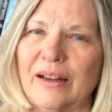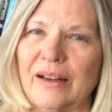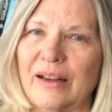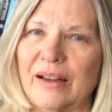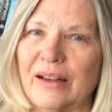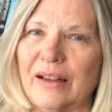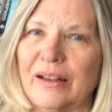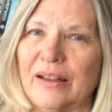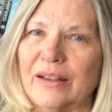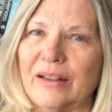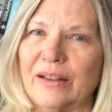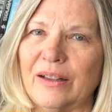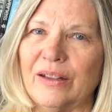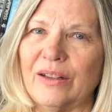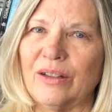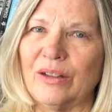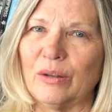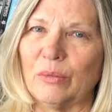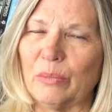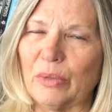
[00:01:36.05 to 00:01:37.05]
And
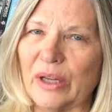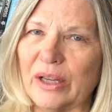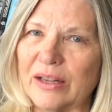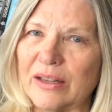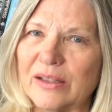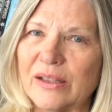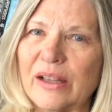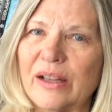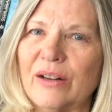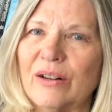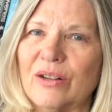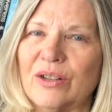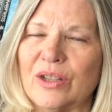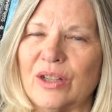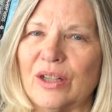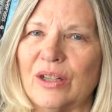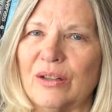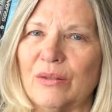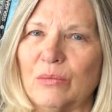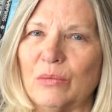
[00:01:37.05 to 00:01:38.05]
your body's
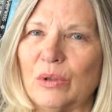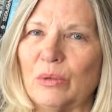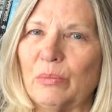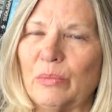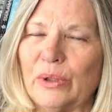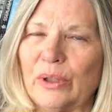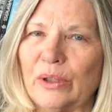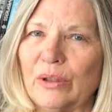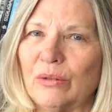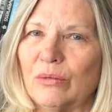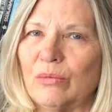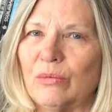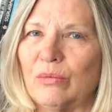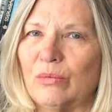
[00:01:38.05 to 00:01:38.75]
energy will be